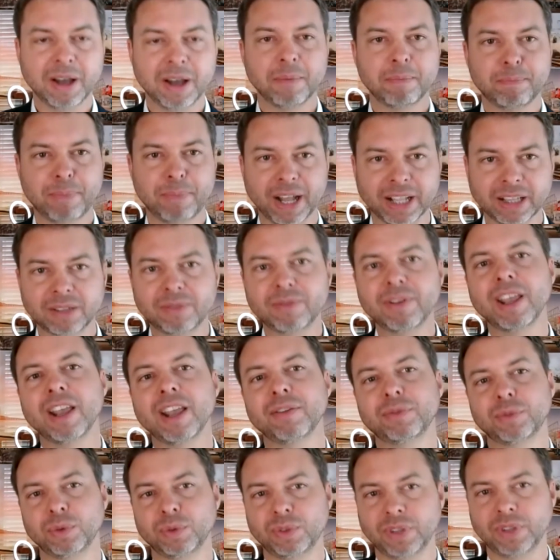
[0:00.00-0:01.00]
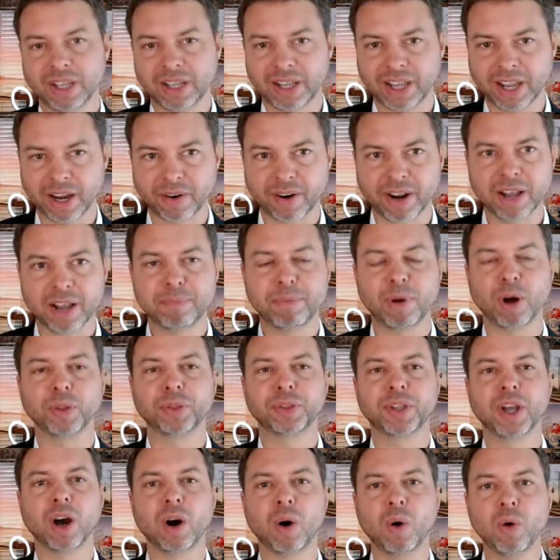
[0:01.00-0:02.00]
but we have to take care about
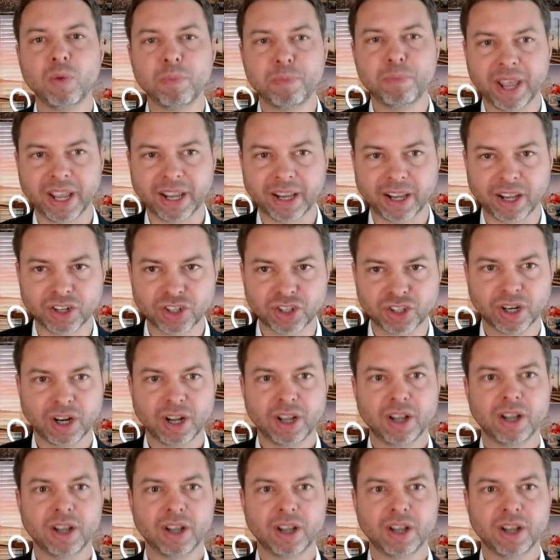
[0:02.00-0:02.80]
the whole package